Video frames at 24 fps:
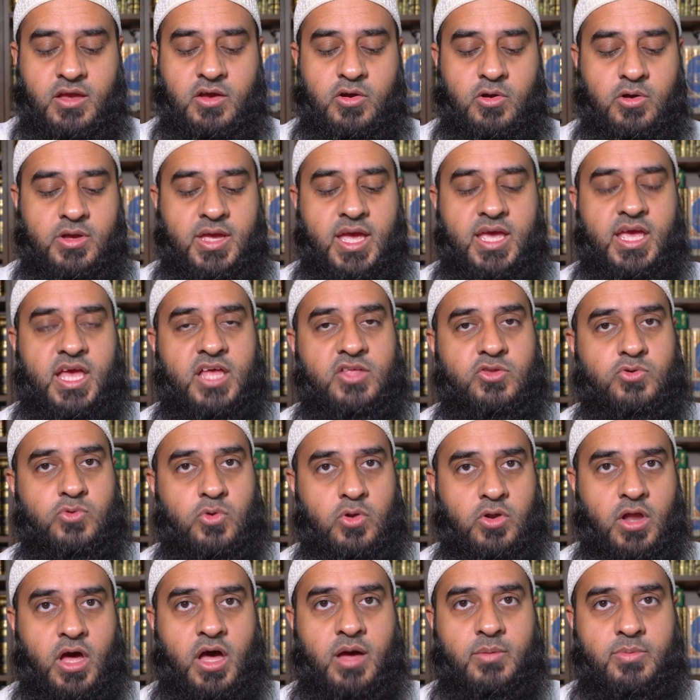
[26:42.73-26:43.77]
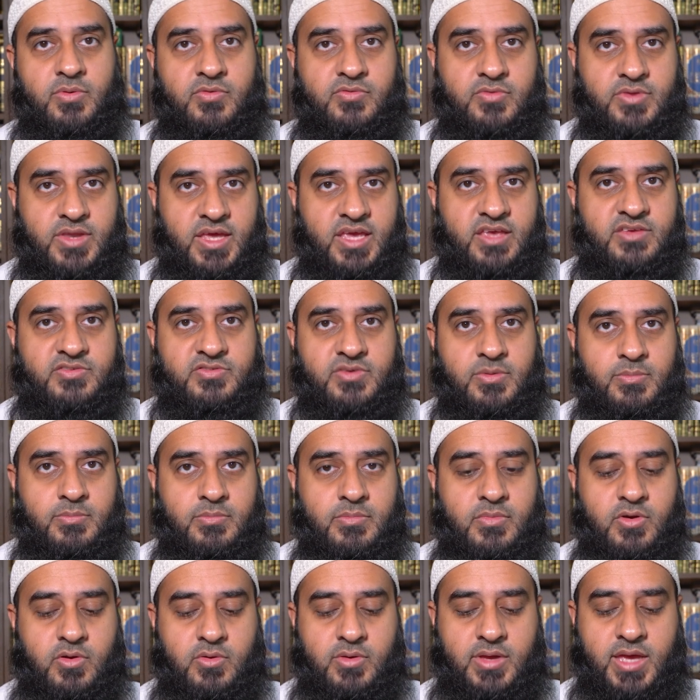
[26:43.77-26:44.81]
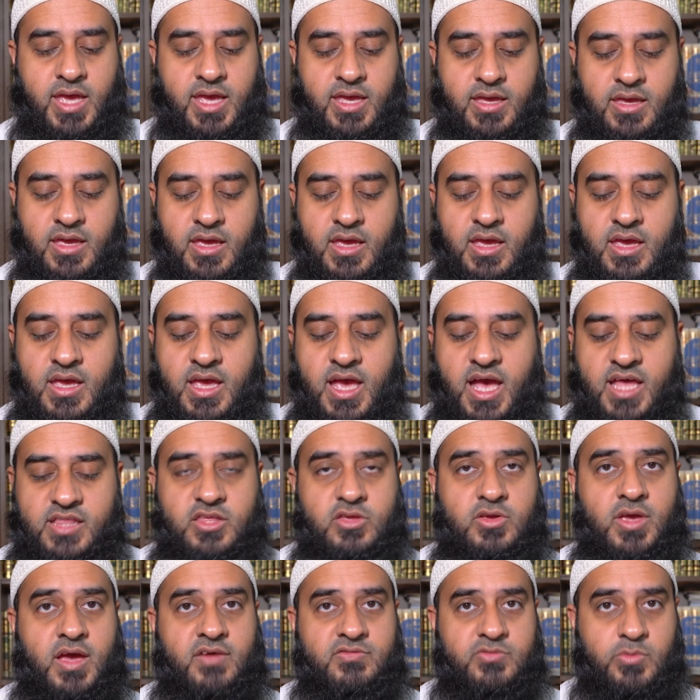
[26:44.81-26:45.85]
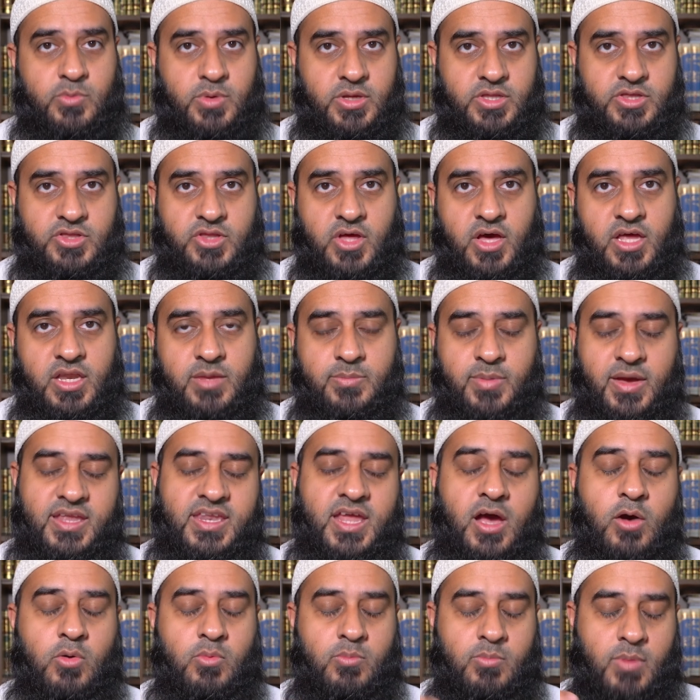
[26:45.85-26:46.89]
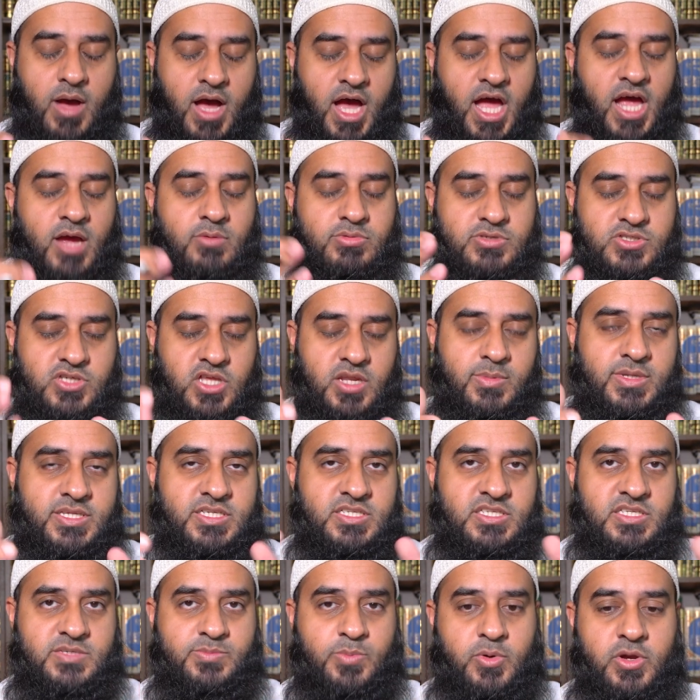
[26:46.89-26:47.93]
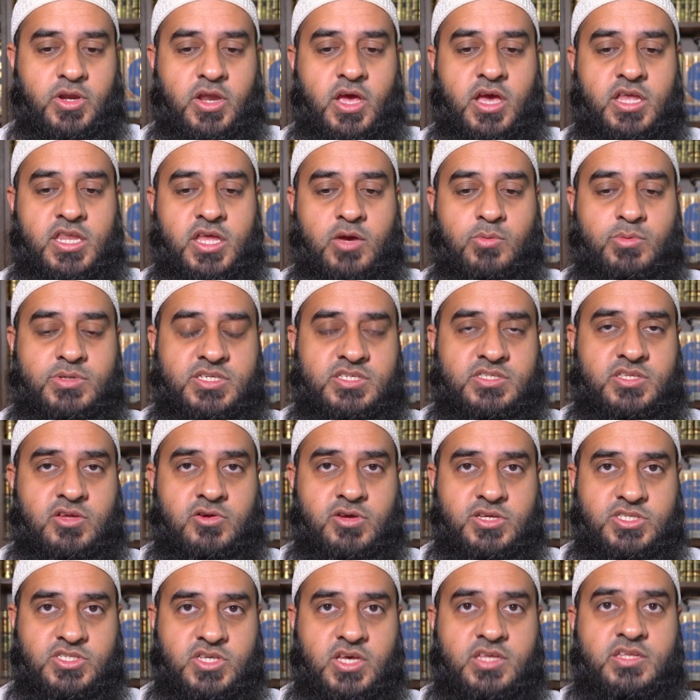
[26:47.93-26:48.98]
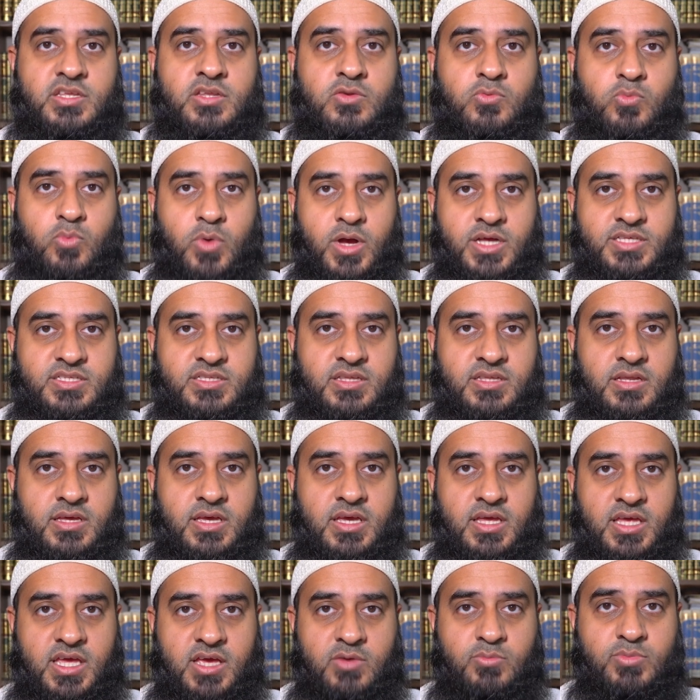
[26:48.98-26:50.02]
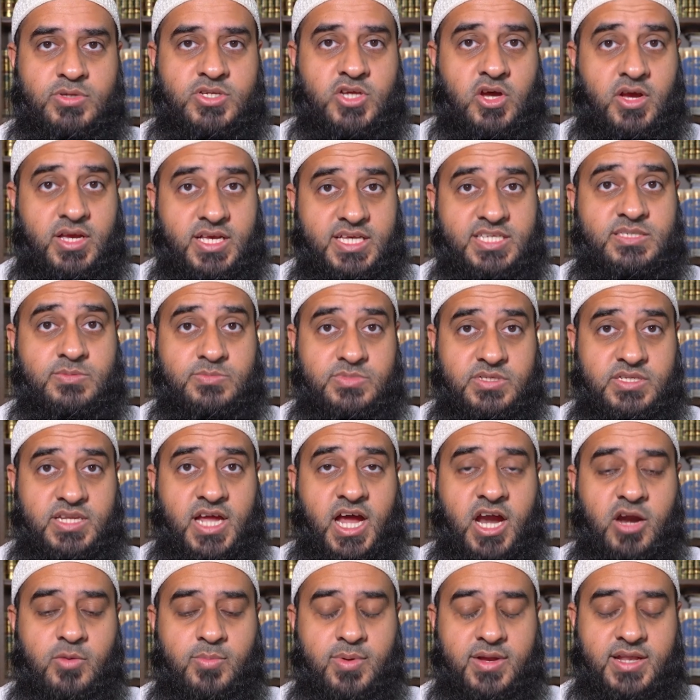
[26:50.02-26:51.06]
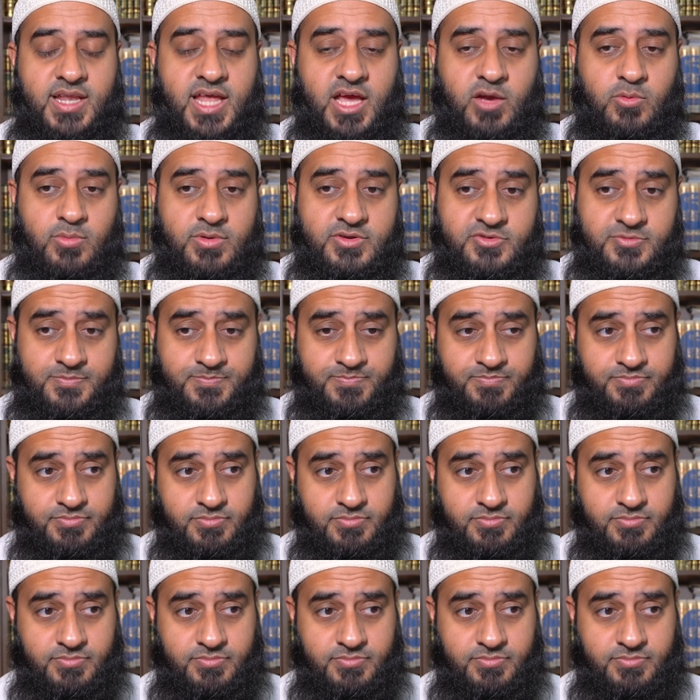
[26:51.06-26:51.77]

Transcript: okay, and tullab for the ism, okay? And then you have the word taliba. Now, I was going to mention this point earlier, which is there are certain words which are isms in the Arabic language